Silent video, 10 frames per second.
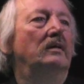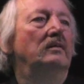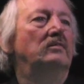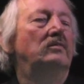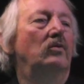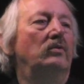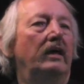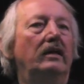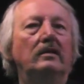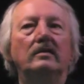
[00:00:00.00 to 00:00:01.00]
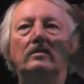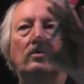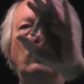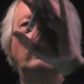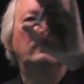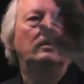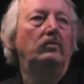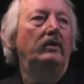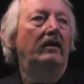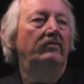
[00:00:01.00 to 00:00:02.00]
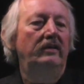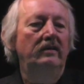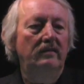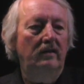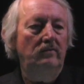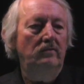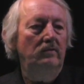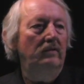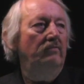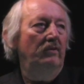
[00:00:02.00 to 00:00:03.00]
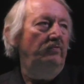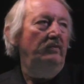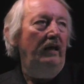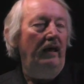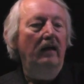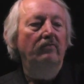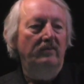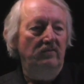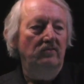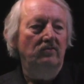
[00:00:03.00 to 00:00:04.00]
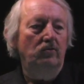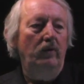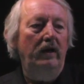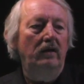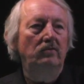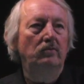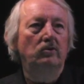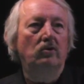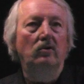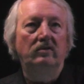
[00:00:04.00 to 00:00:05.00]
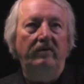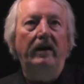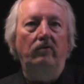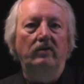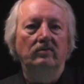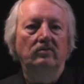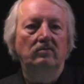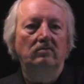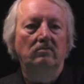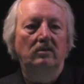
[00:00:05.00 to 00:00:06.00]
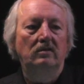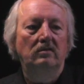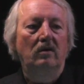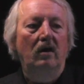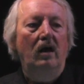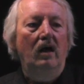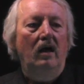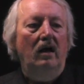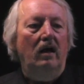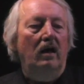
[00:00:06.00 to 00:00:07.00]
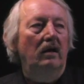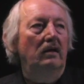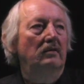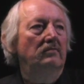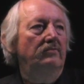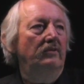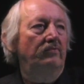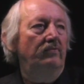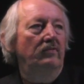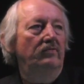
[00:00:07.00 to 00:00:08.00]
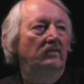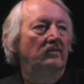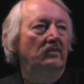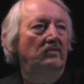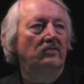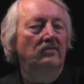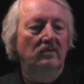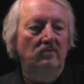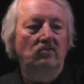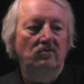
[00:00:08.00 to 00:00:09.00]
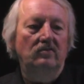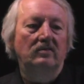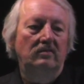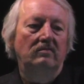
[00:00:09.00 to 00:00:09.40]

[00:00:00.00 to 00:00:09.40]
so then the quantity we have here, that if alpha is a square, you would call the variance, right? If the distance is just a